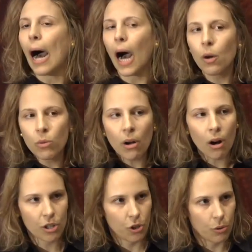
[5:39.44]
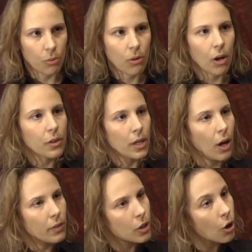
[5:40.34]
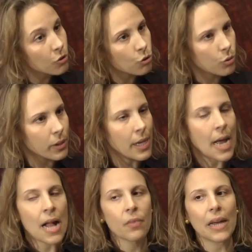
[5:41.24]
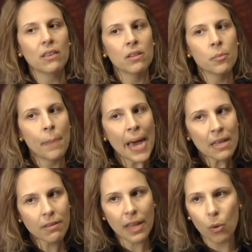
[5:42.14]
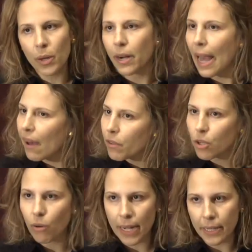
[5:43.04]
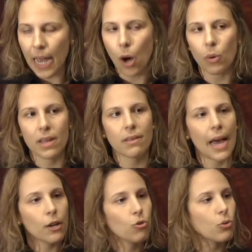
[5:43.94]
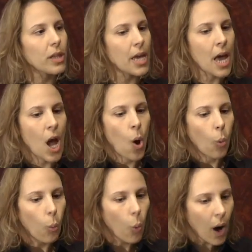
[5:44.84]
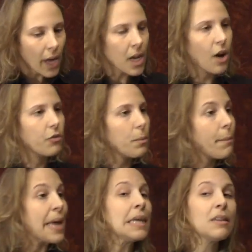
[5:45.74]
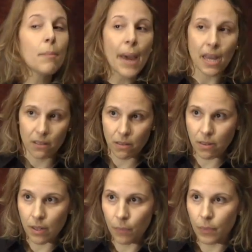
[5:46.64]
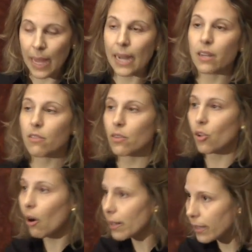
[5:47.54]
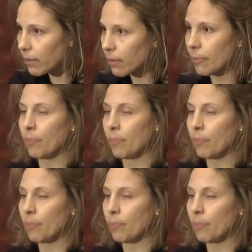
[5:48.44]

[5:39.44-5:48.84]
I would argue, on the contrary, that the debates that we are having right now is actually one of the many debates that has started,